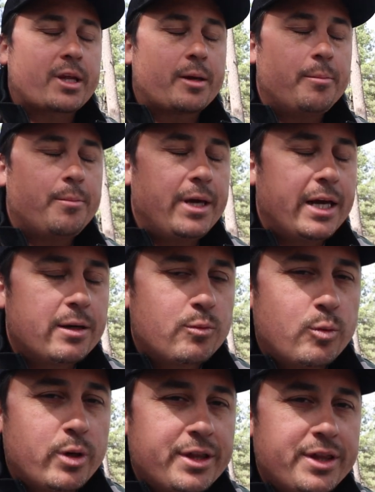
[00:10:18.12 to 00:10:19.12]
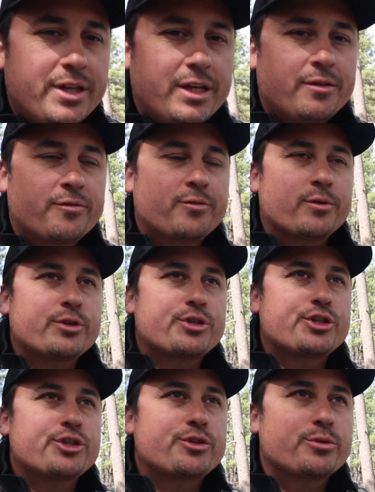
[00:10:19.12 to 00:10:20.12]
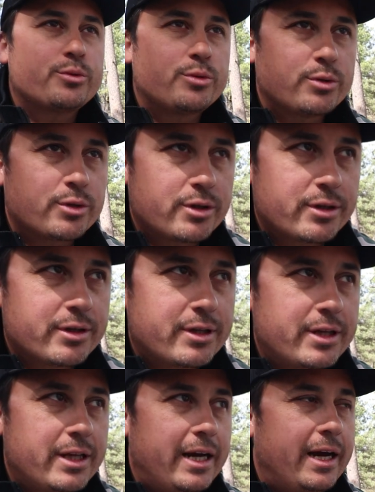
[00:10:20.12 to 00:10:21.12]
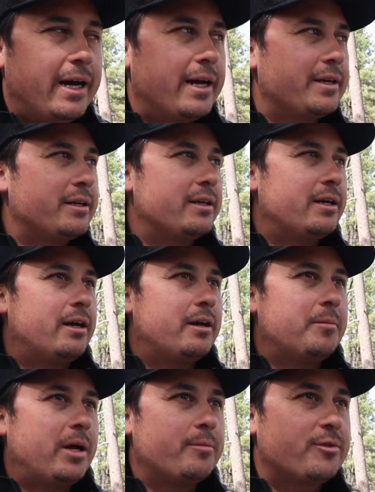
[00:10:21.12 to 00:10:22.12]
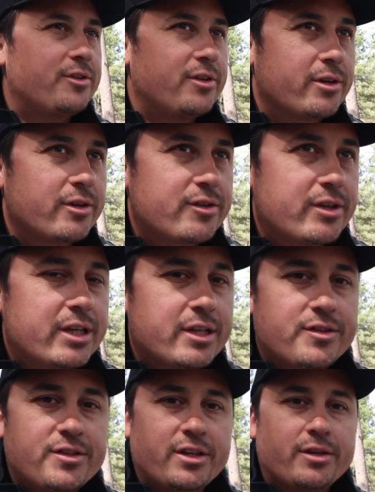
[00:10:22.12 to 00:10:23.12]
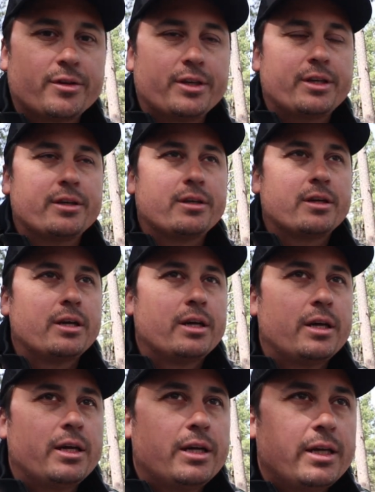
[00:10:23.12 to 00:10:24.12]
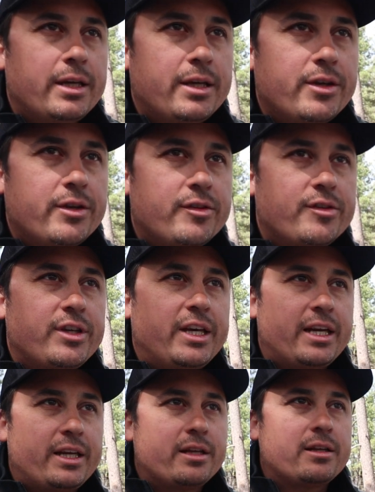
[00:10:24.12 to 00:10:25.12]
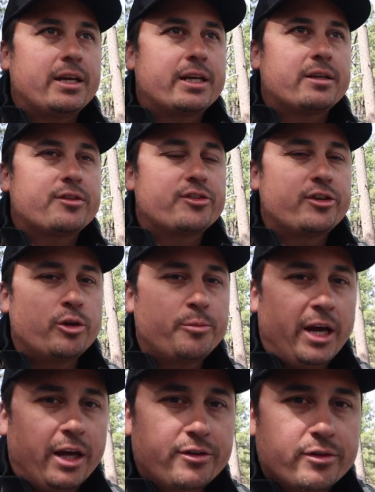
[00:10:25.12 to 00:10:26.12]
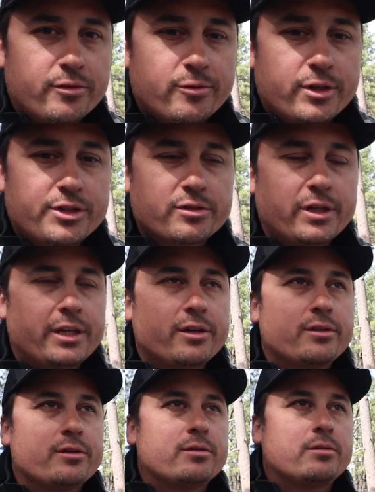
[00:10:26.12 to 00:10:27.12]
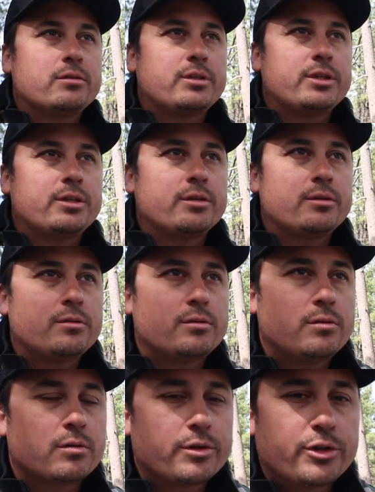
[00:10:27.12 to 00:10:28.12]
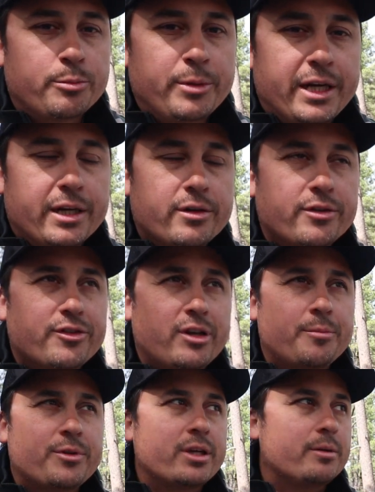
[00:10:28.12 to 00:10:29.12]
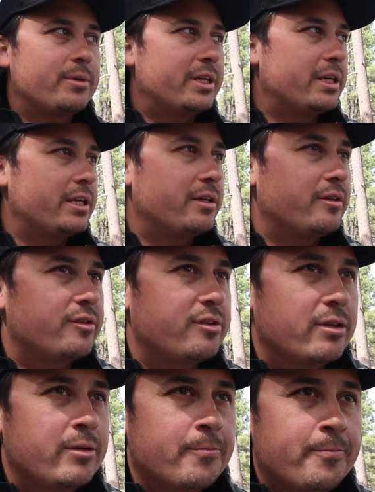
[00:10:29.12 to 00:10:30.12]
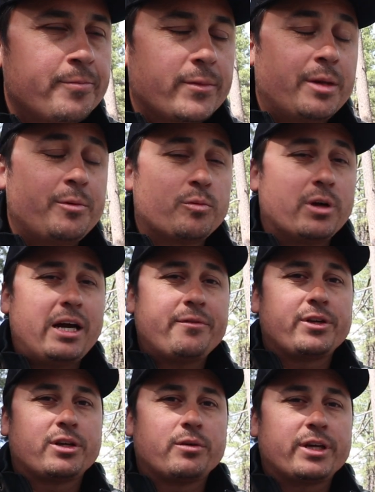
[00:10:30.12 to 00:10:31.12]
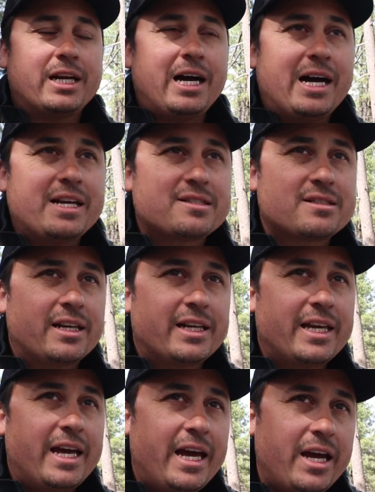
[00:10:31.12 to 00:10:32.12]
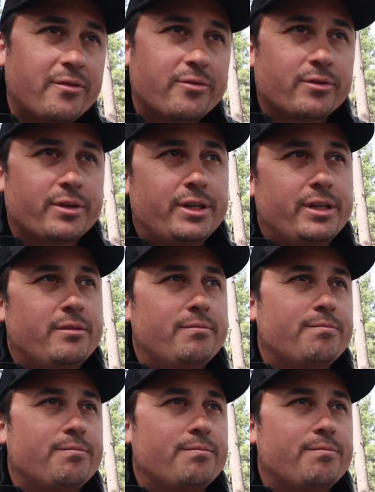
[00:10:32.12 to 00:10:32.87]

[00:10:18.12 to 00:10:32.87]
man, one thing for sure that I'm seriously considering is getting like a Snowmaster refrigerator, you know, or a Dometic or something, because I mean, we're having to go get ice like every